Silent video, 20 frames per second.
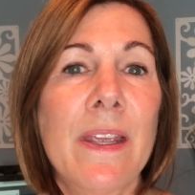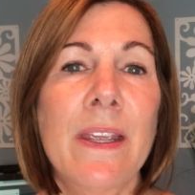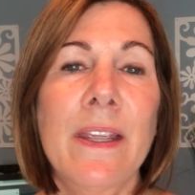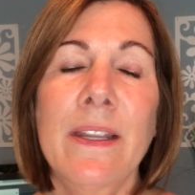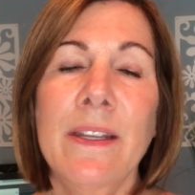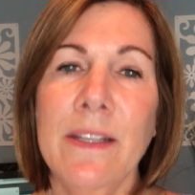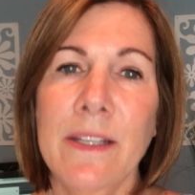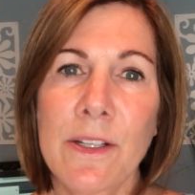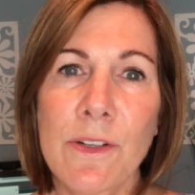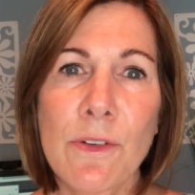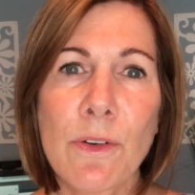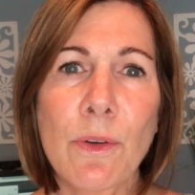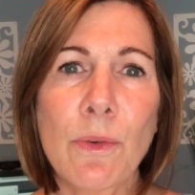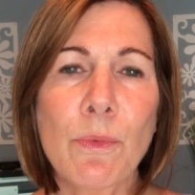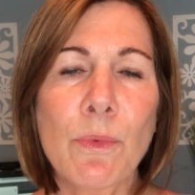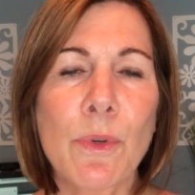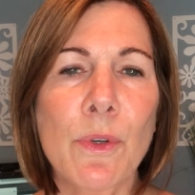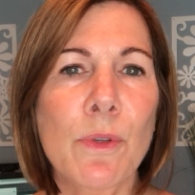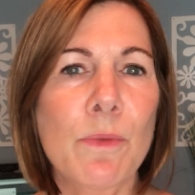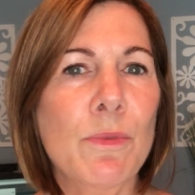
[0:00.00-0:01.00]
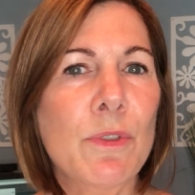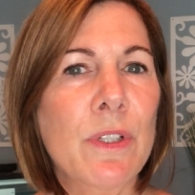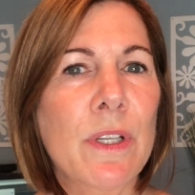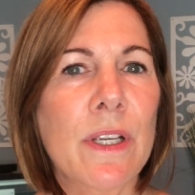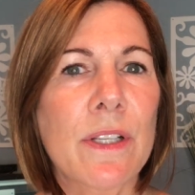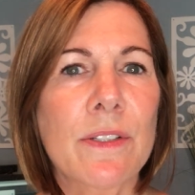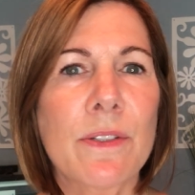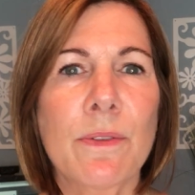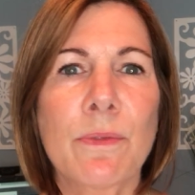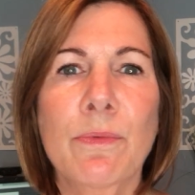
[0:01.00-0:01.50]
And in her room, she
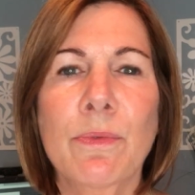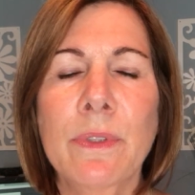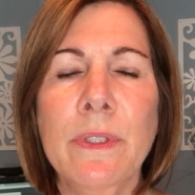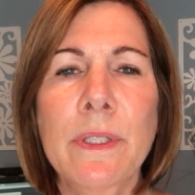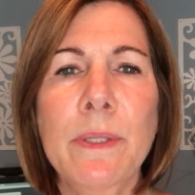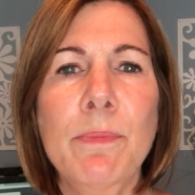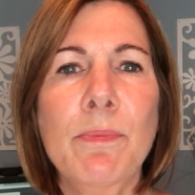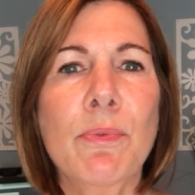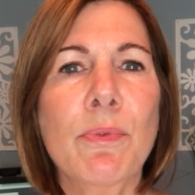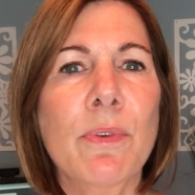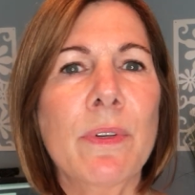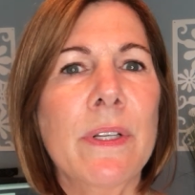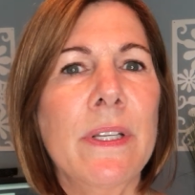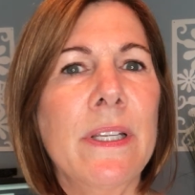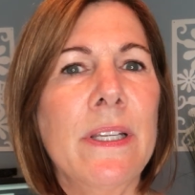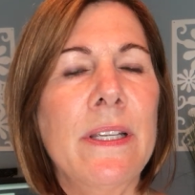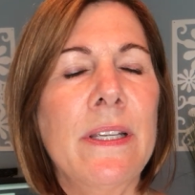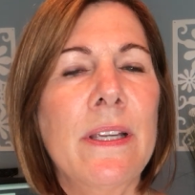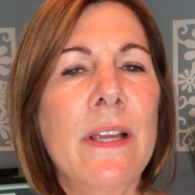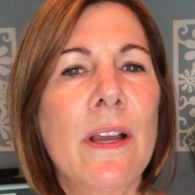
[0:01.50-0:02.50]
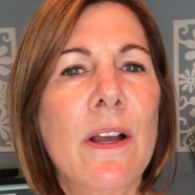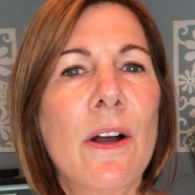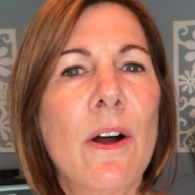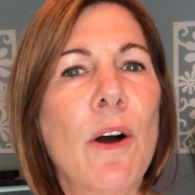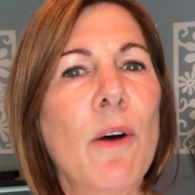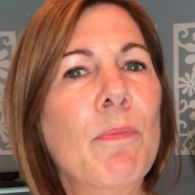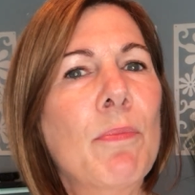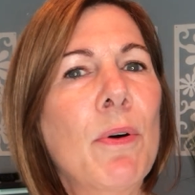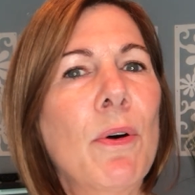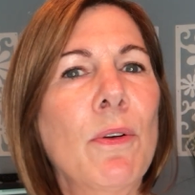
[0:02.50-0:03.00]
has a really pretty
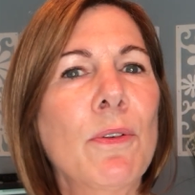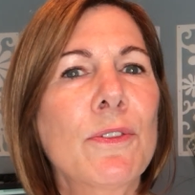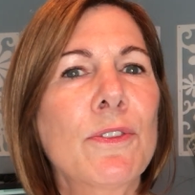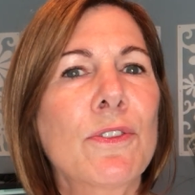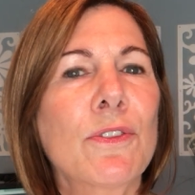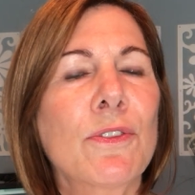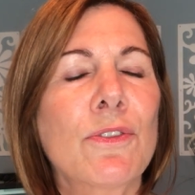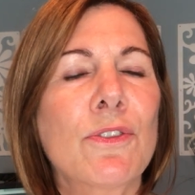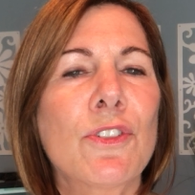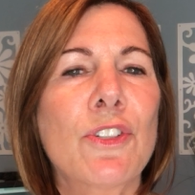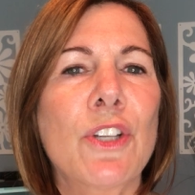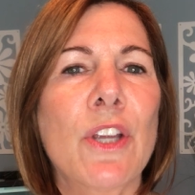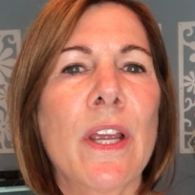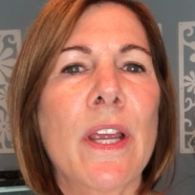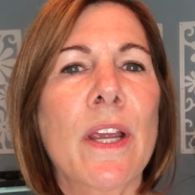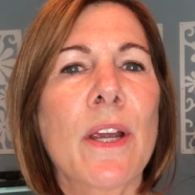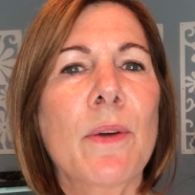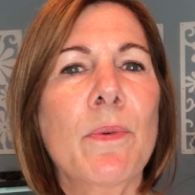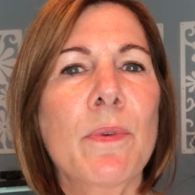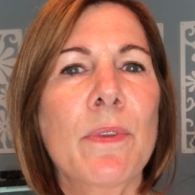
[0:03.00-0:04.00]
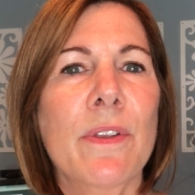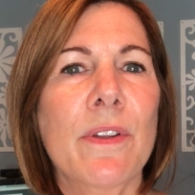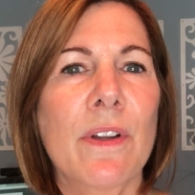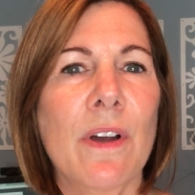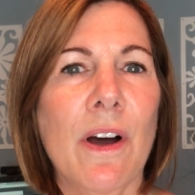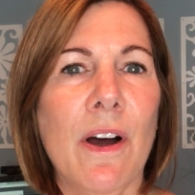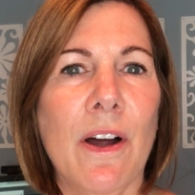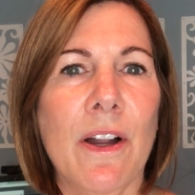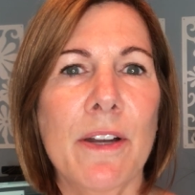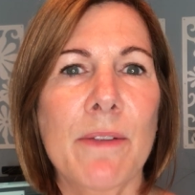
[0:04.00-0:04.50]
upholstered chair with an
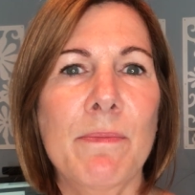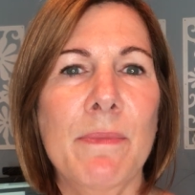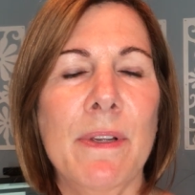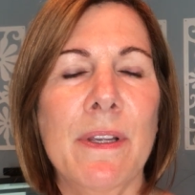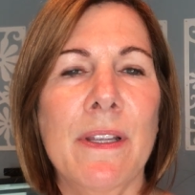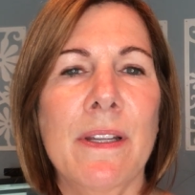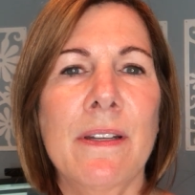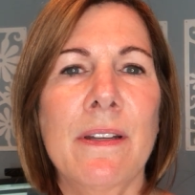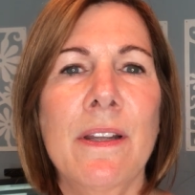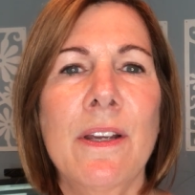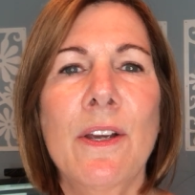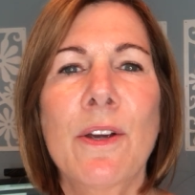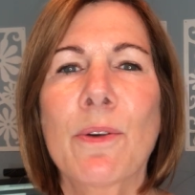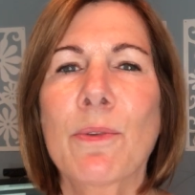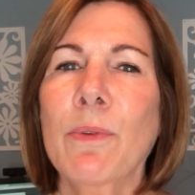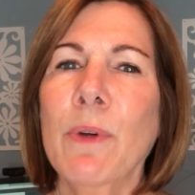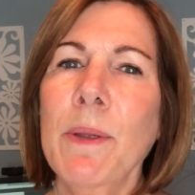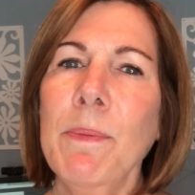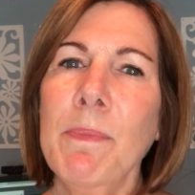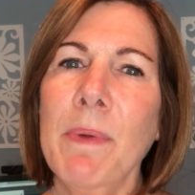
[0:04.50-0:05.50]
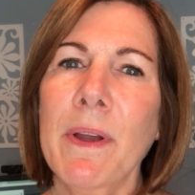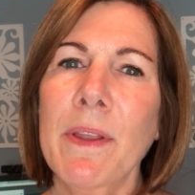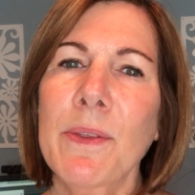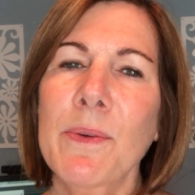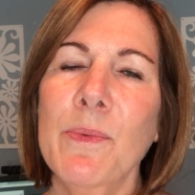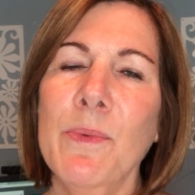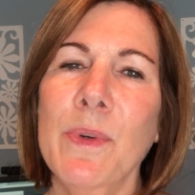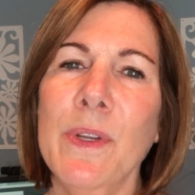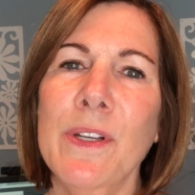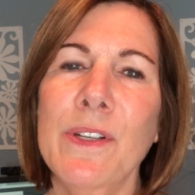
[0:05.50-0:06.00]
ottoman right by the
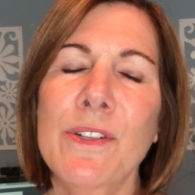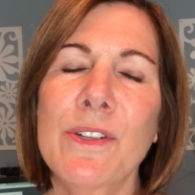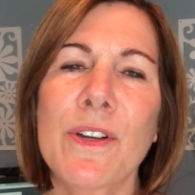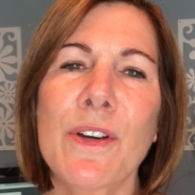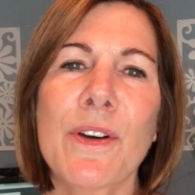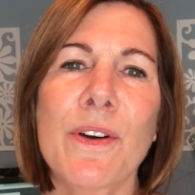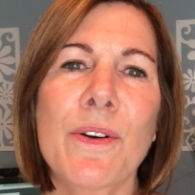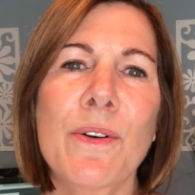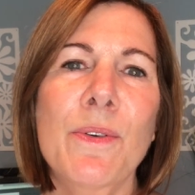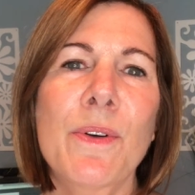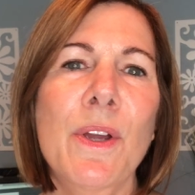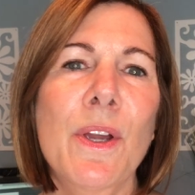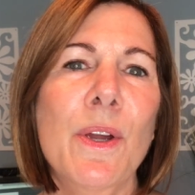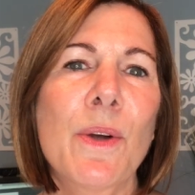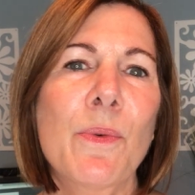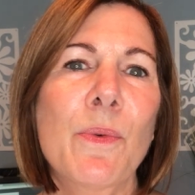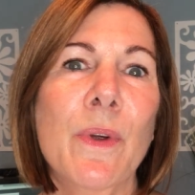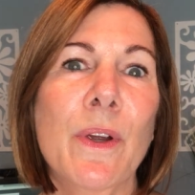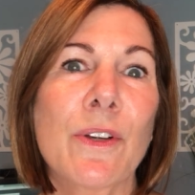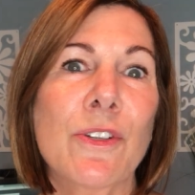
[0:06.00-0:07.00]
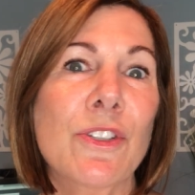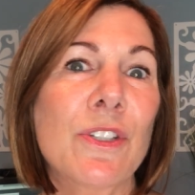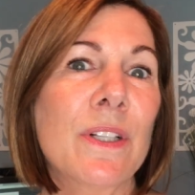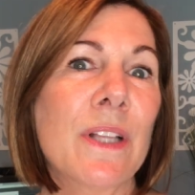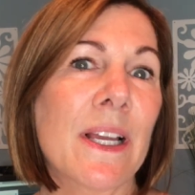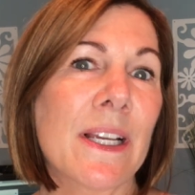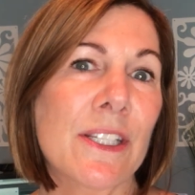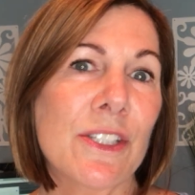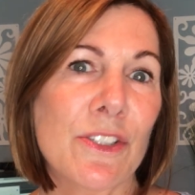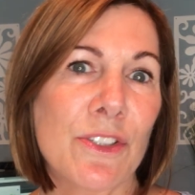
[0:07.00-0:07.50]
window where she
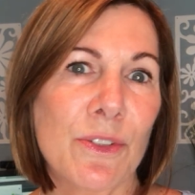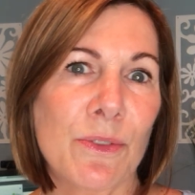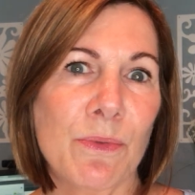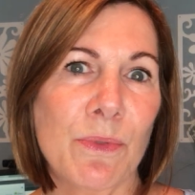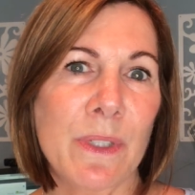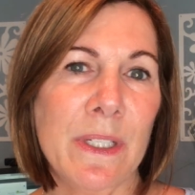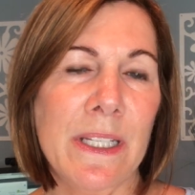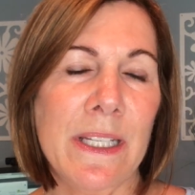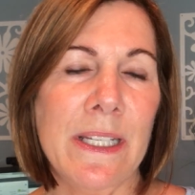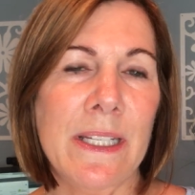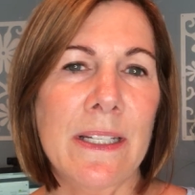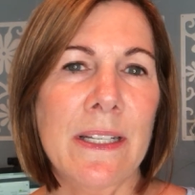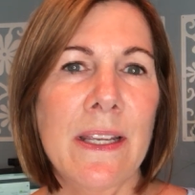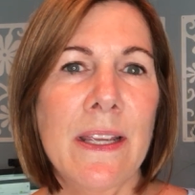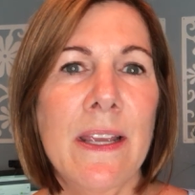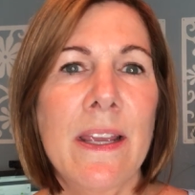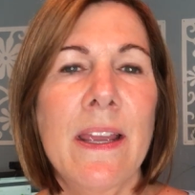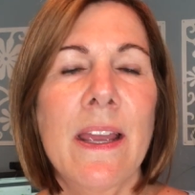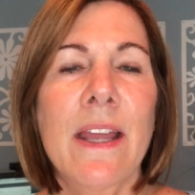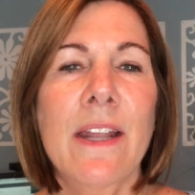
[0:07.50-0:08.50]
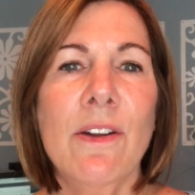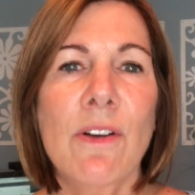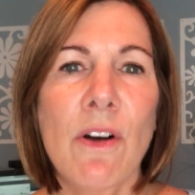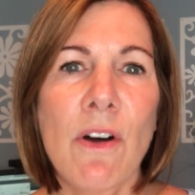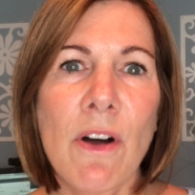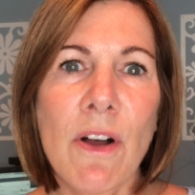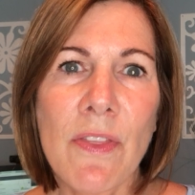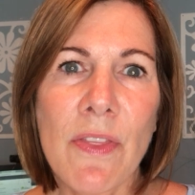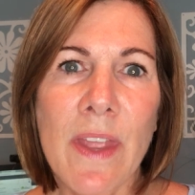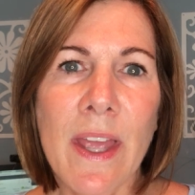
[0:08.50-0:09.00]
likes to read. And
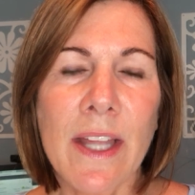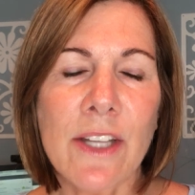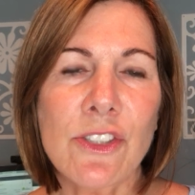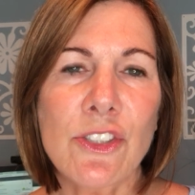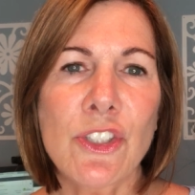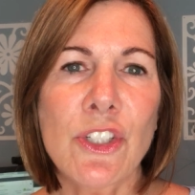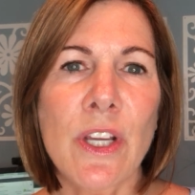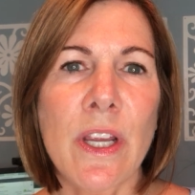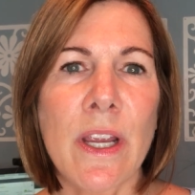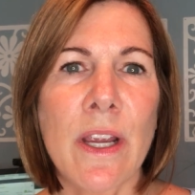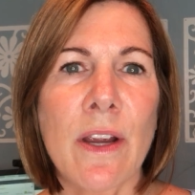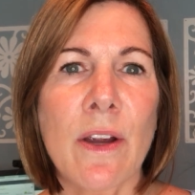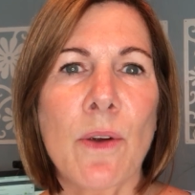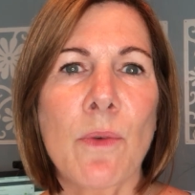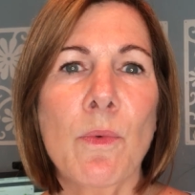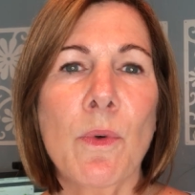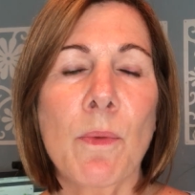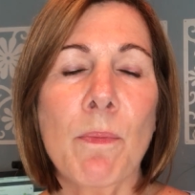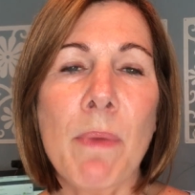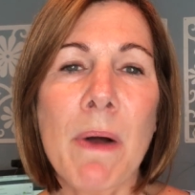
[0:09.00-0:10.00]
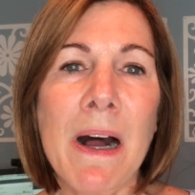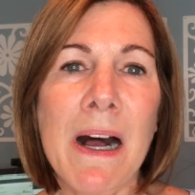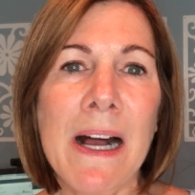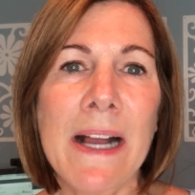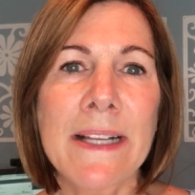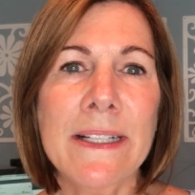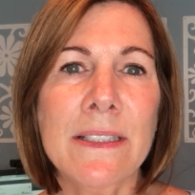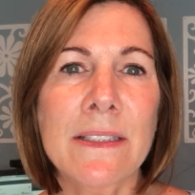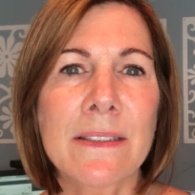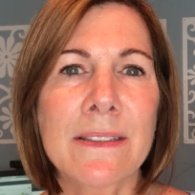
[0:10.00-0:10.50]
on that chair were
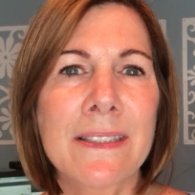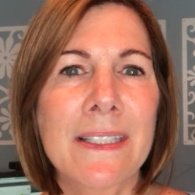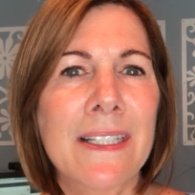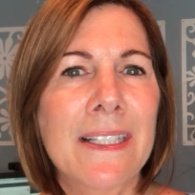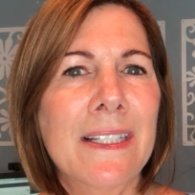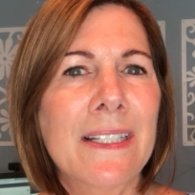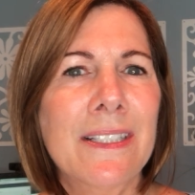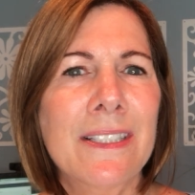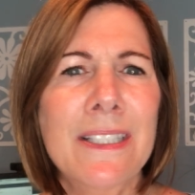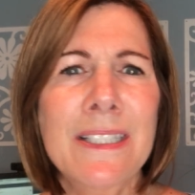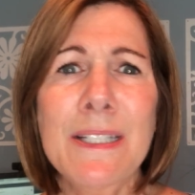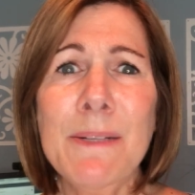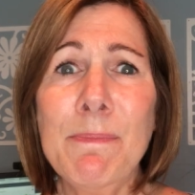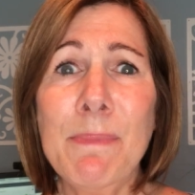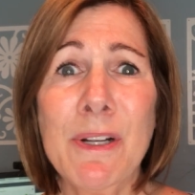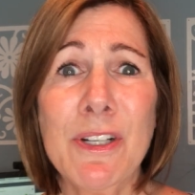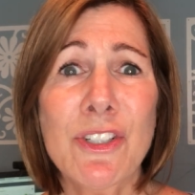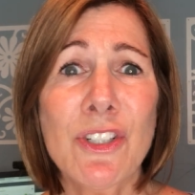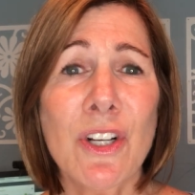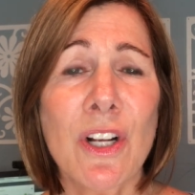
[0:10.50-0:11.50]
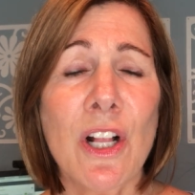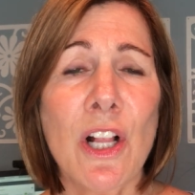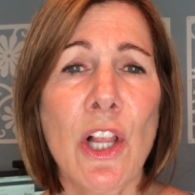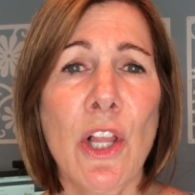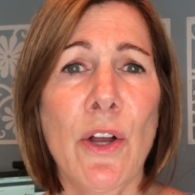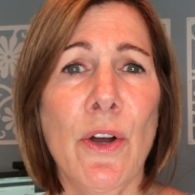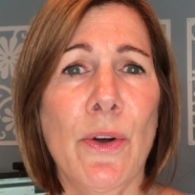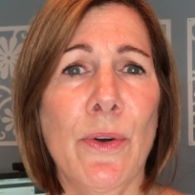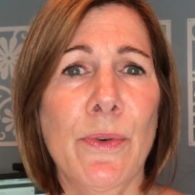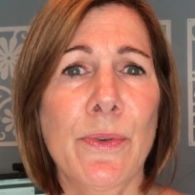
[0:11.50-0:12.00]
piled just a bunch of
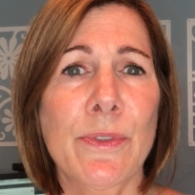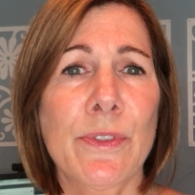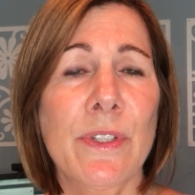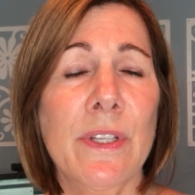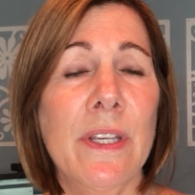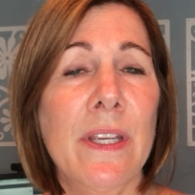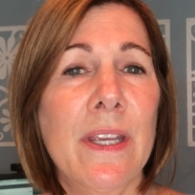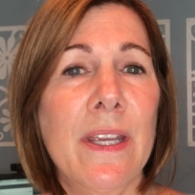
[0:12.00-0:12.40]
clothes.